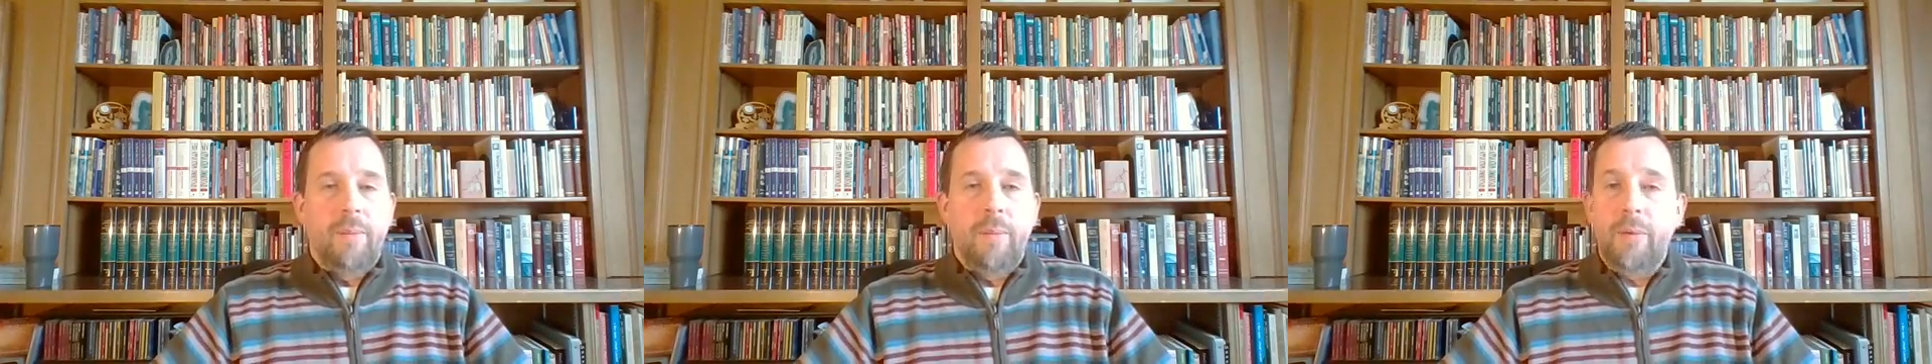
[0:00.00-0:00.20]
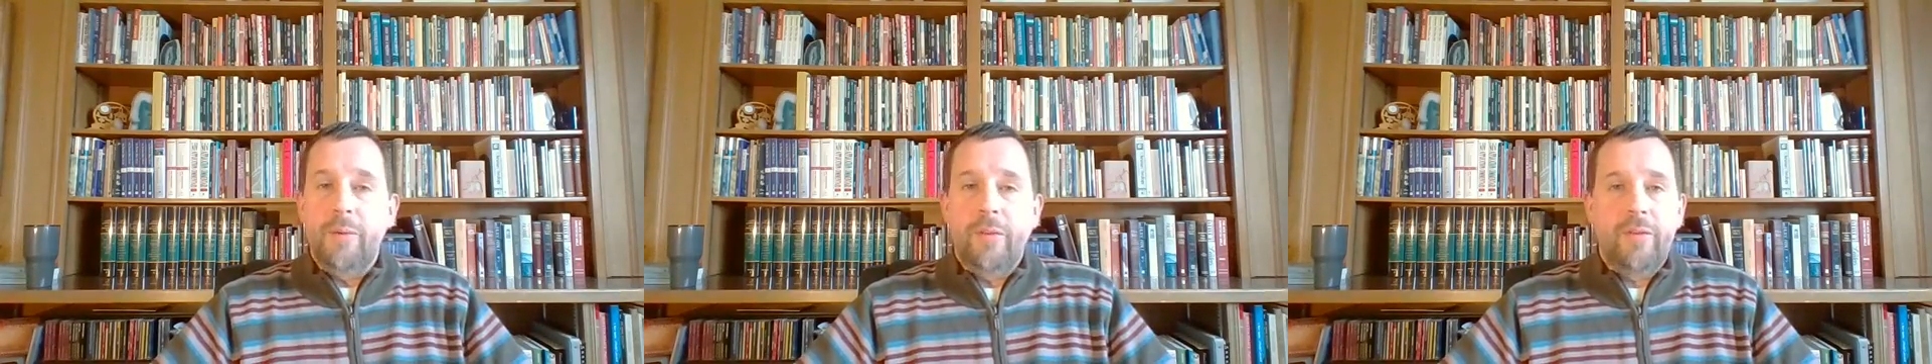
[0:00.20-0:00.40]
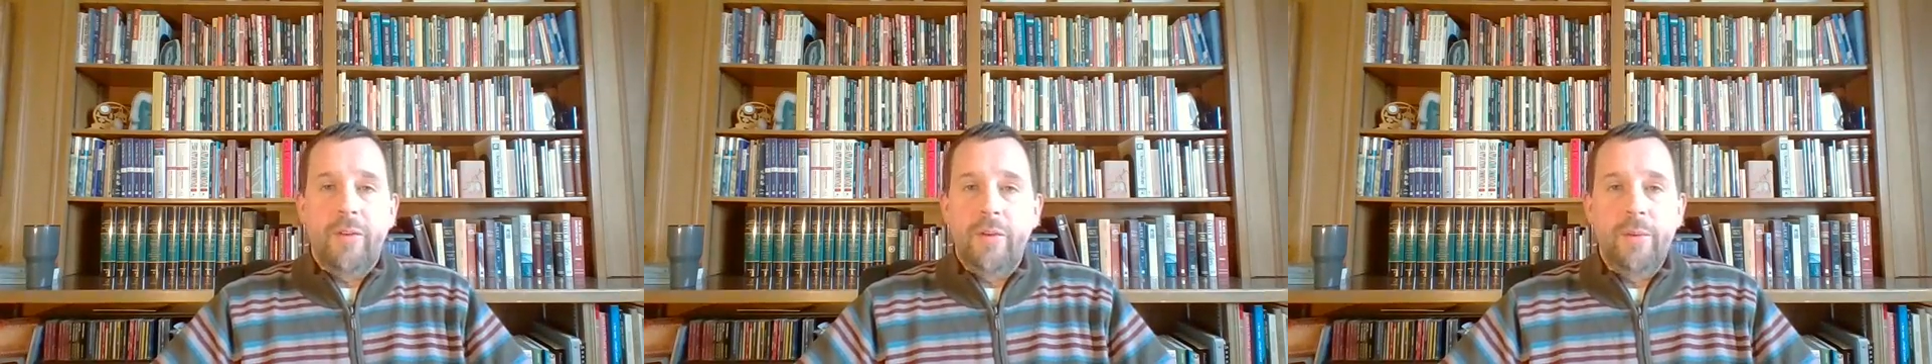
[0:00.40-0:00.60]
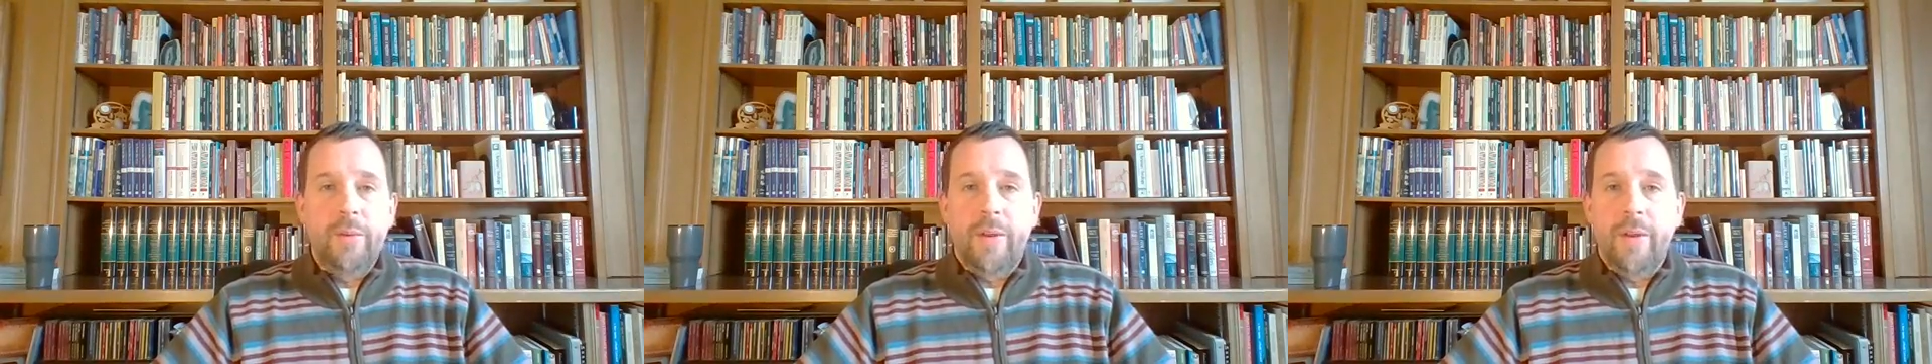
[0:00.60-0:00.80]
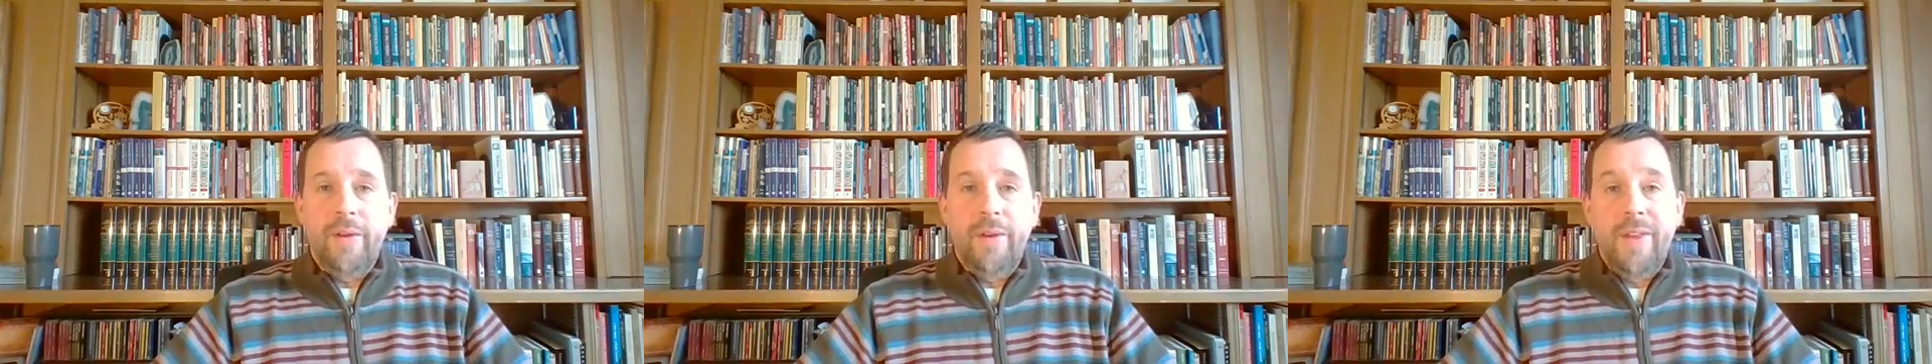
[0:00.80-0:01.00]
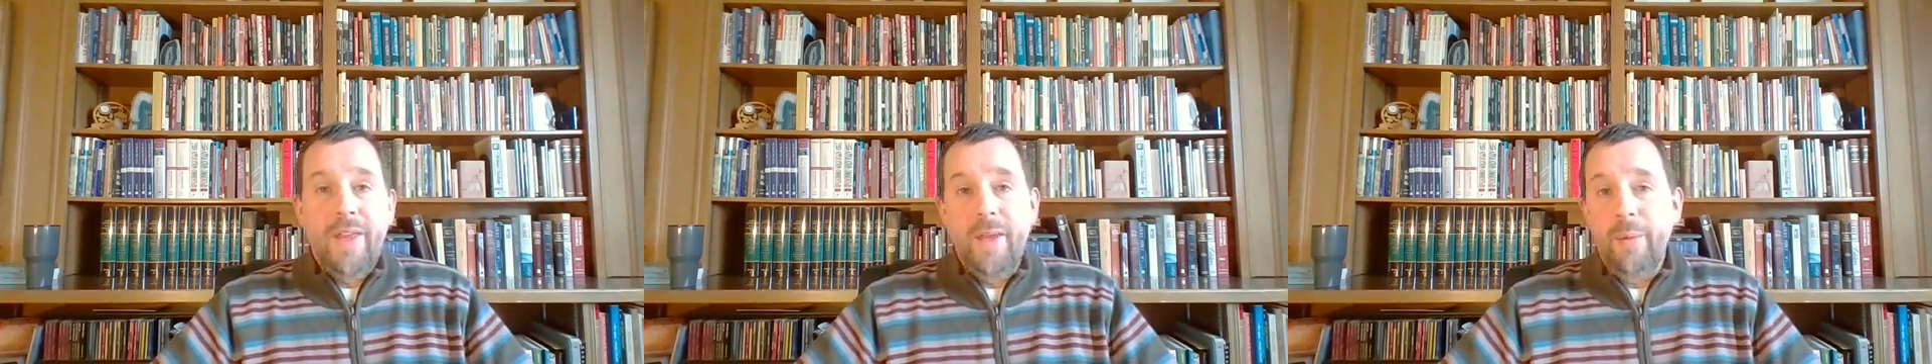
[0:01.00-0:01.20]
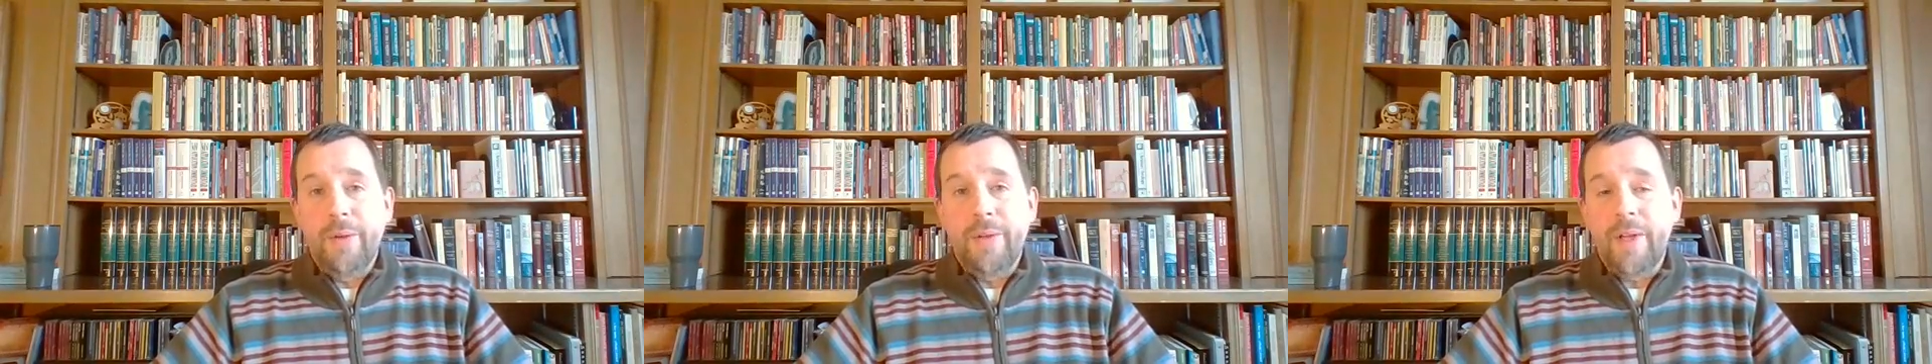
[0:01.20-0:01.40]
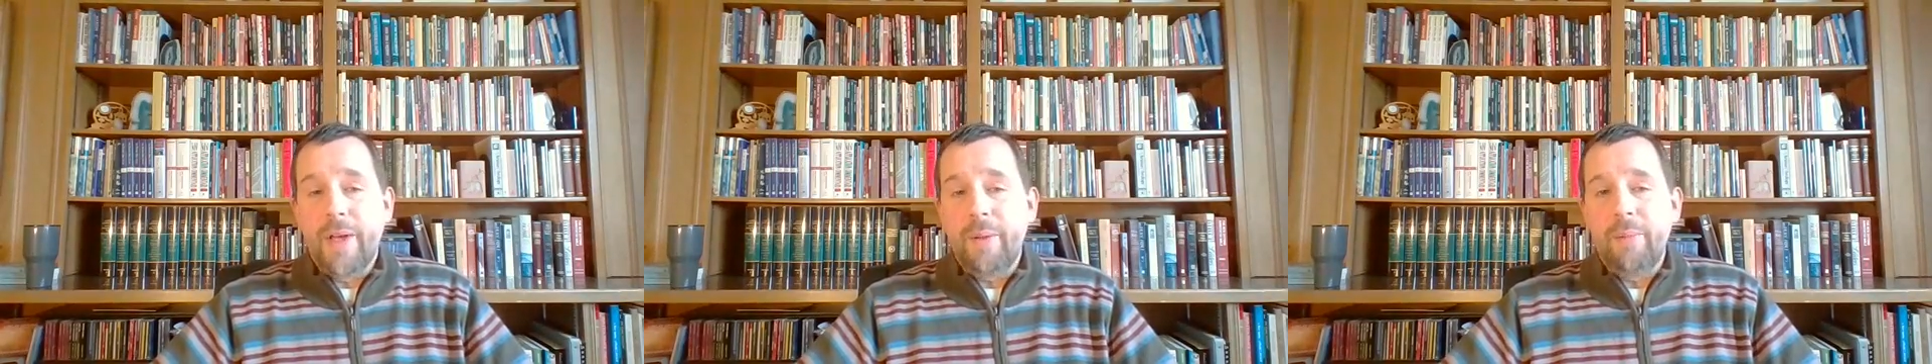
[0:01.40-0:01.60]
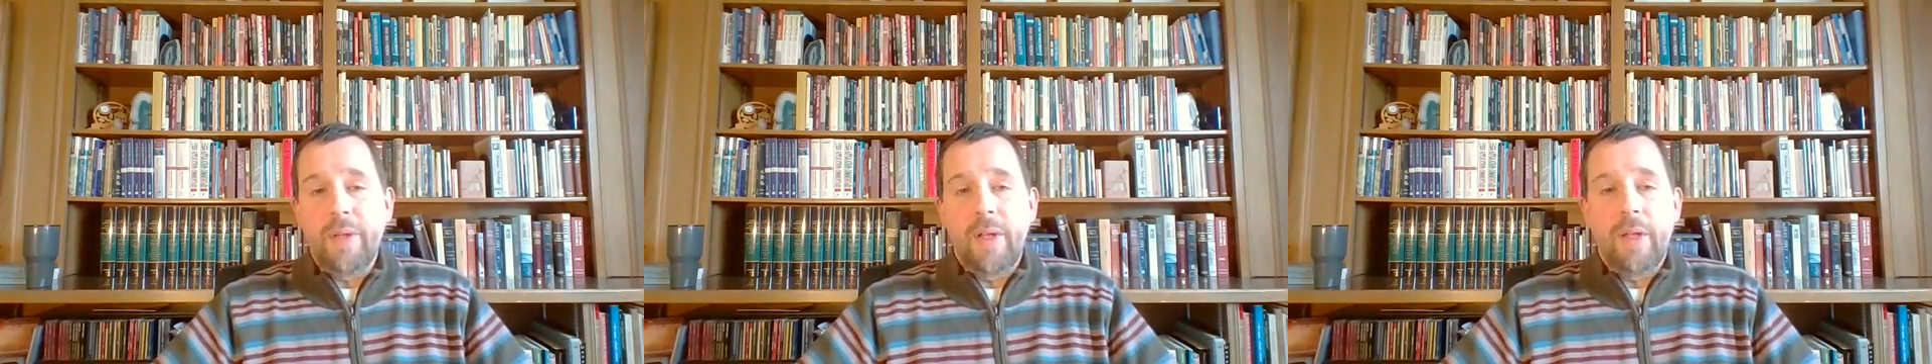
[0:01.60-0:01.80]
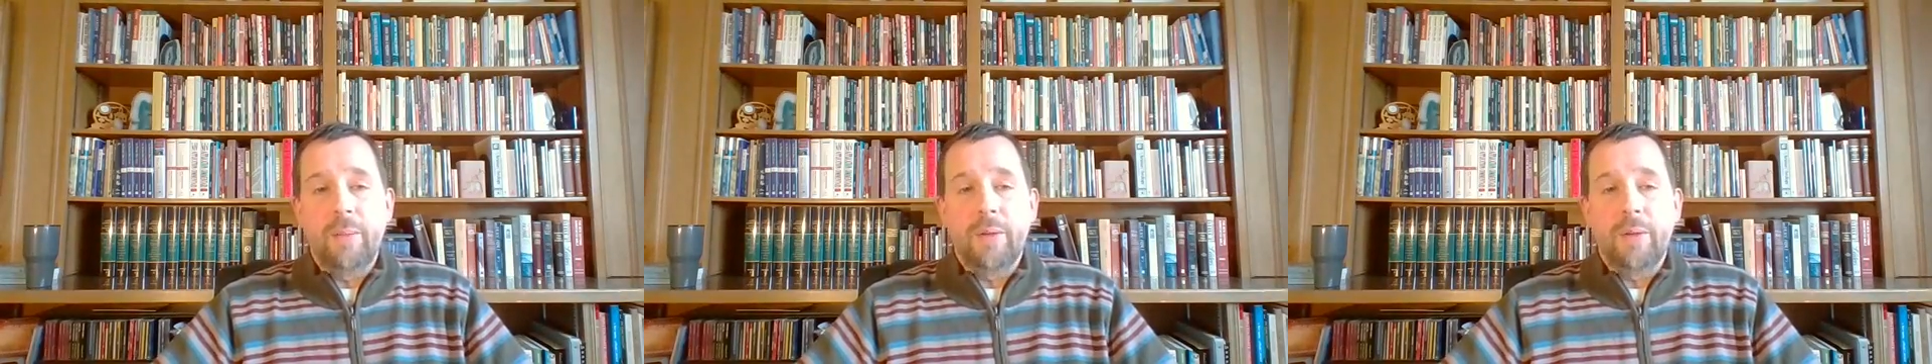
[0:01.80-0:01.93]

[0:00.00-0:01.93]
Moses knew that he would not be